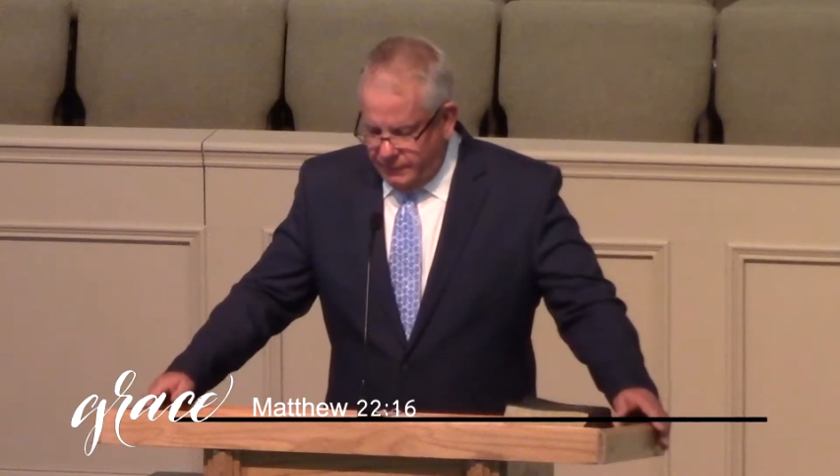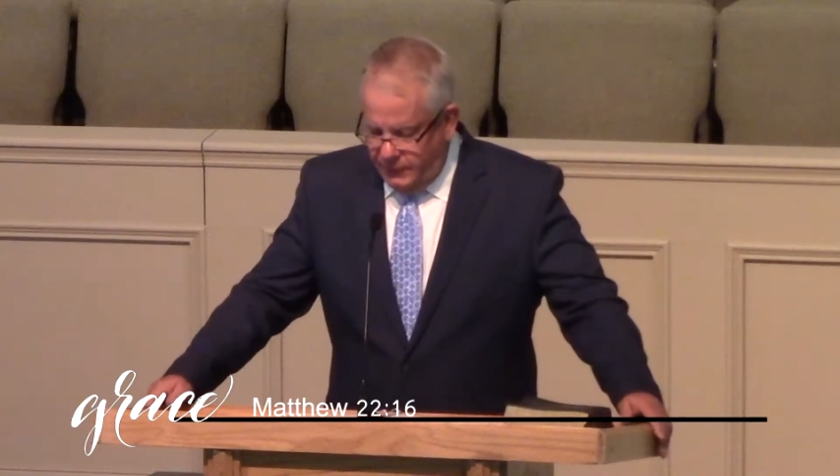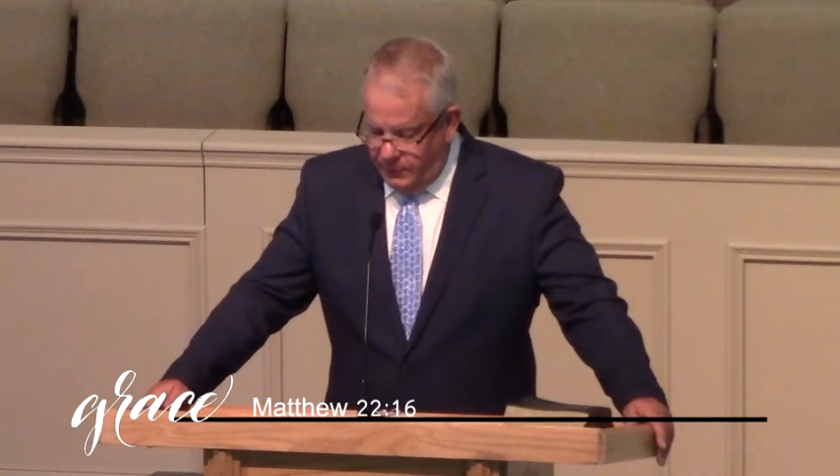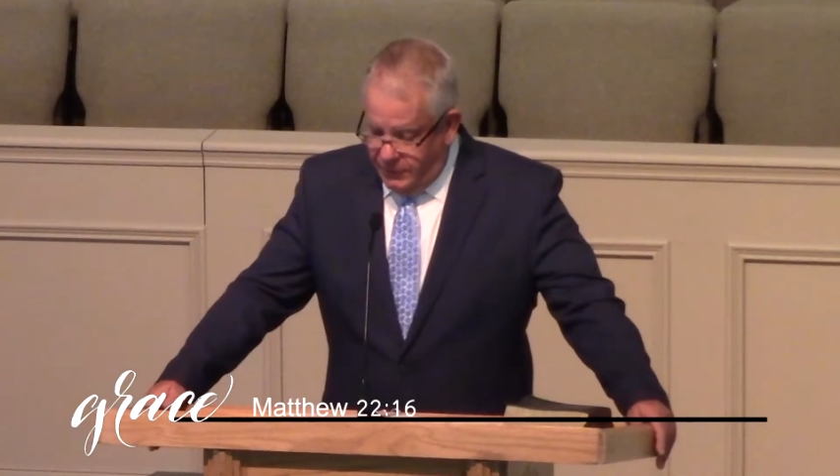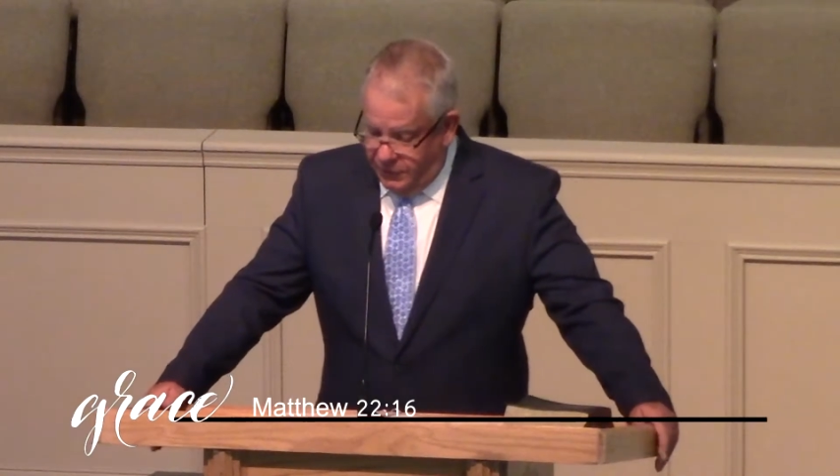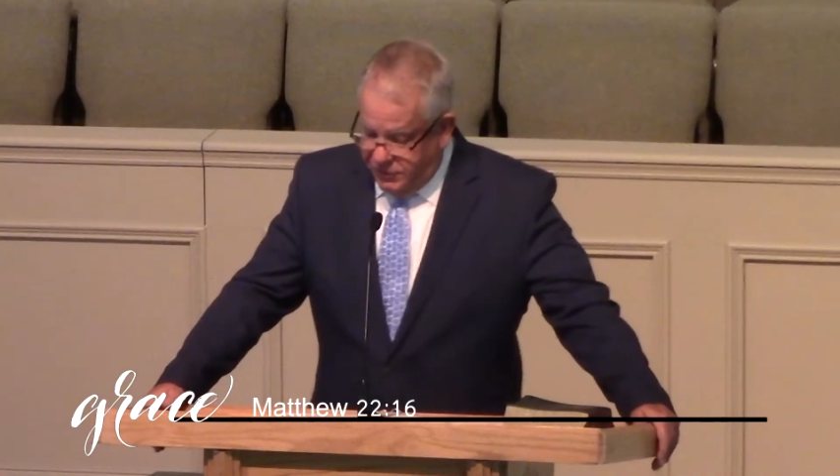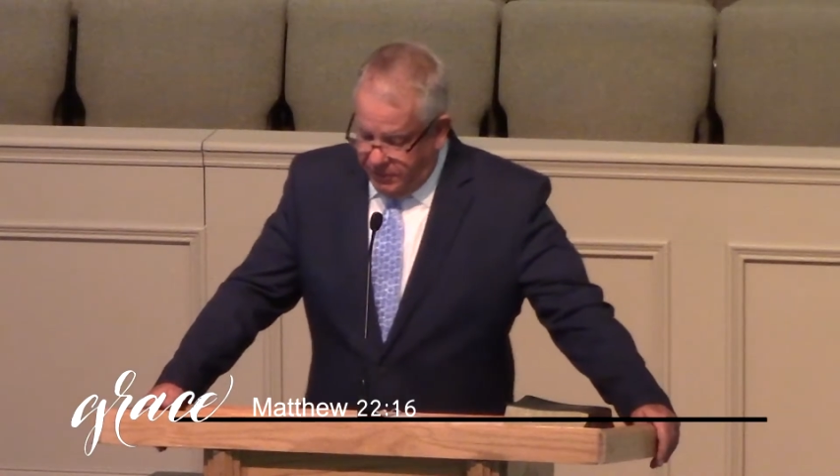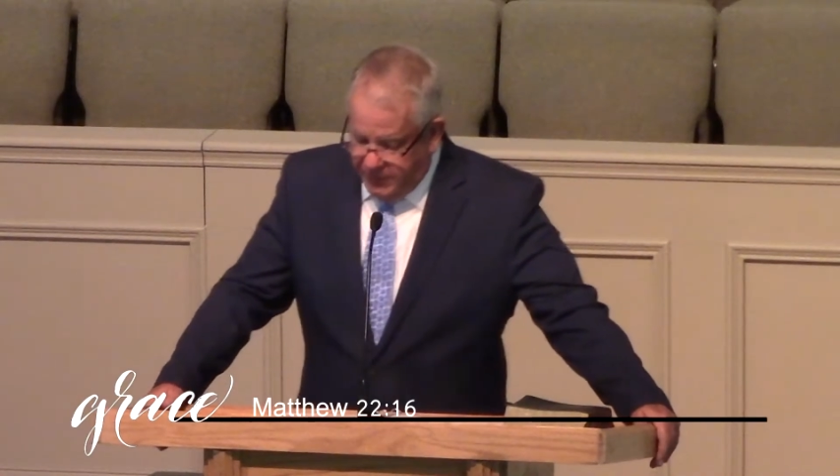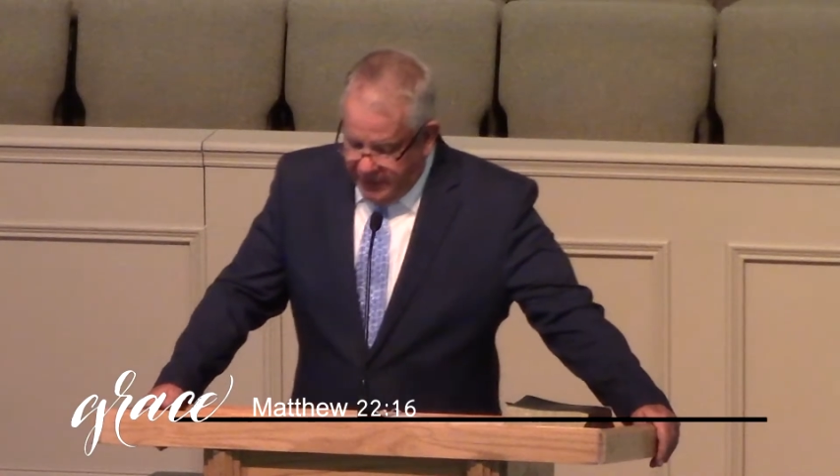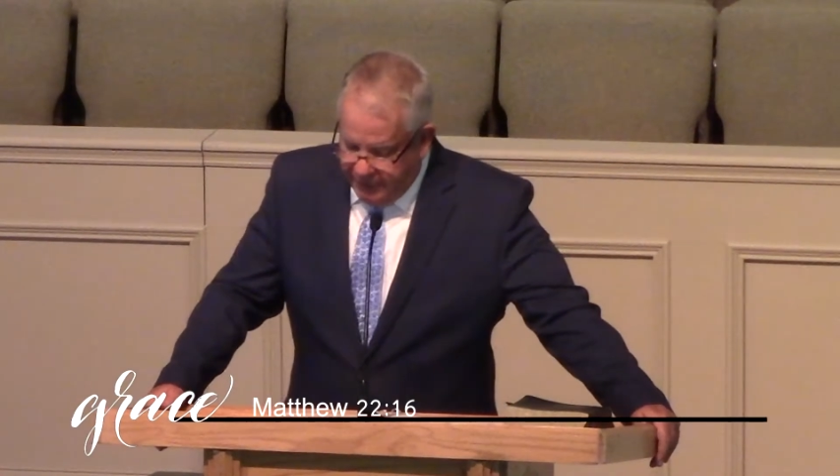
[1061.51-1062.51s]
You want to know
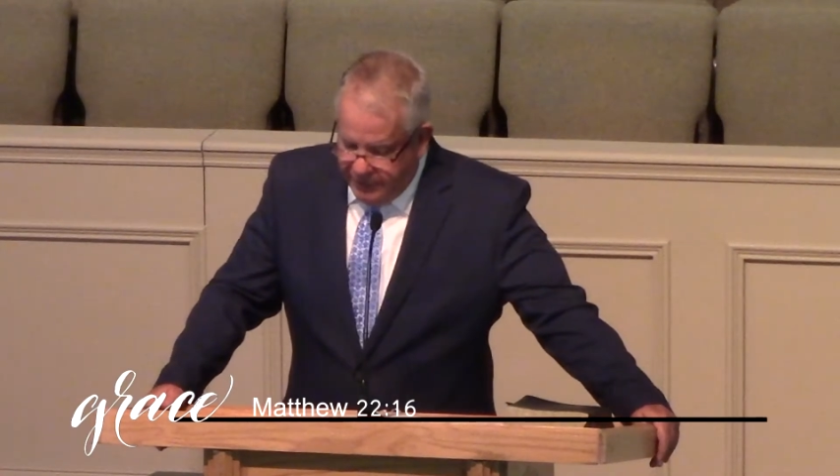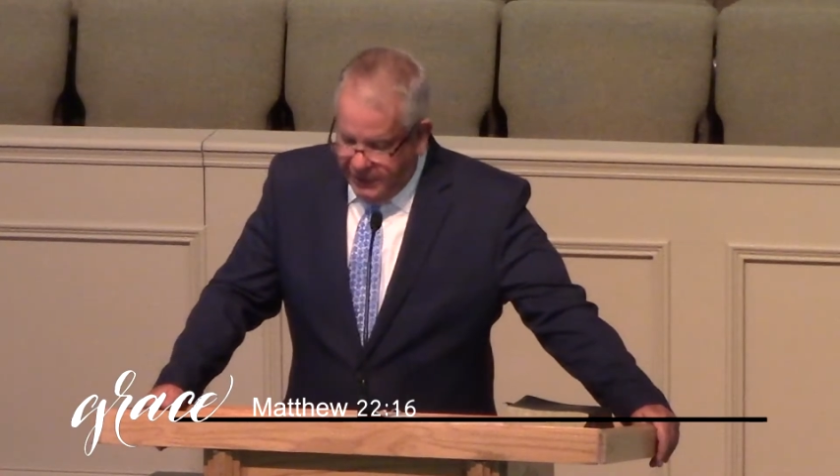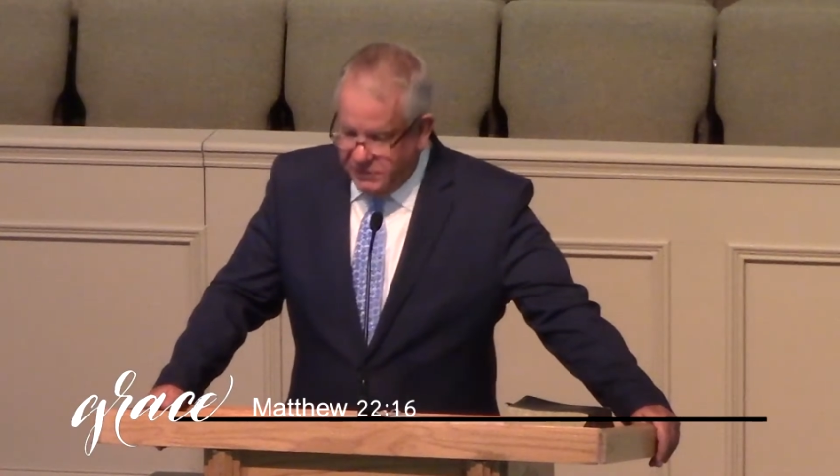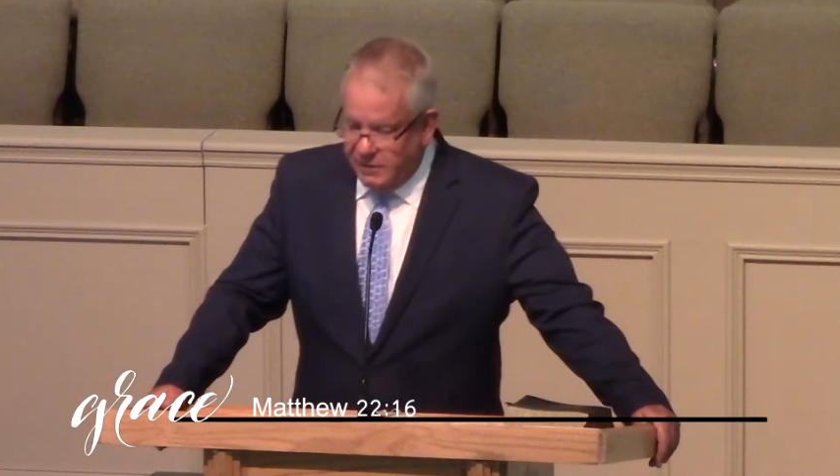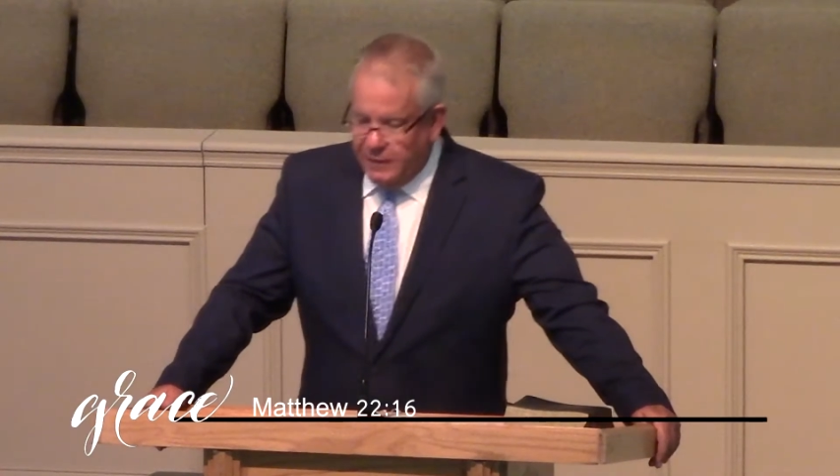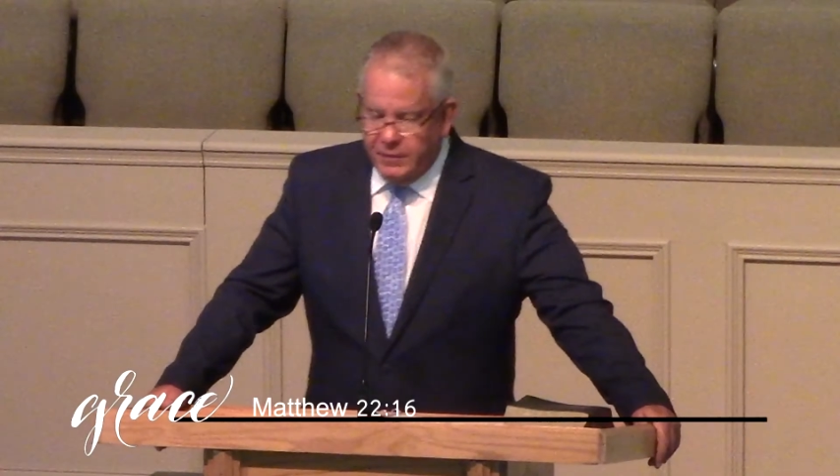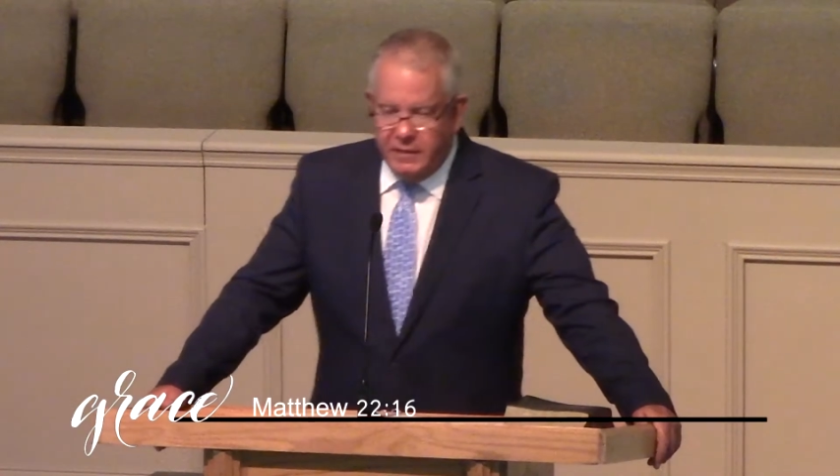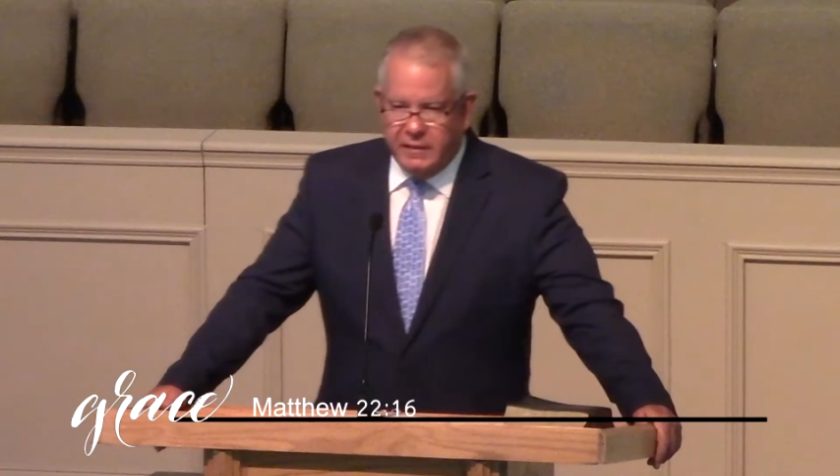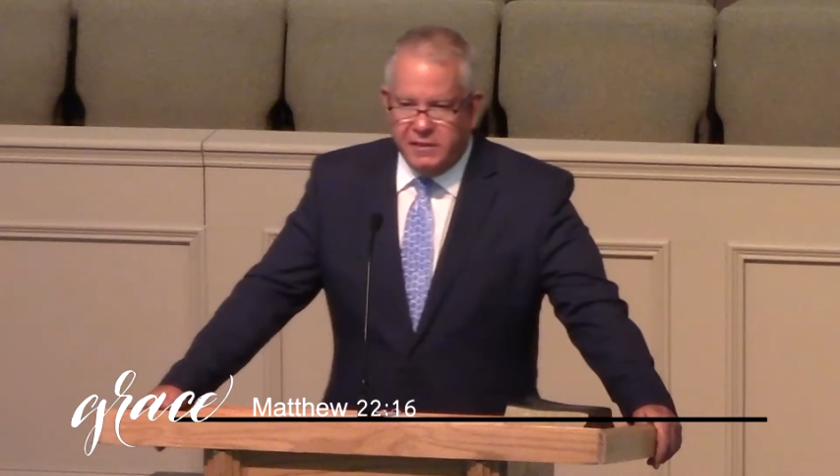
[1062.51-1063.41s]
something? Everything they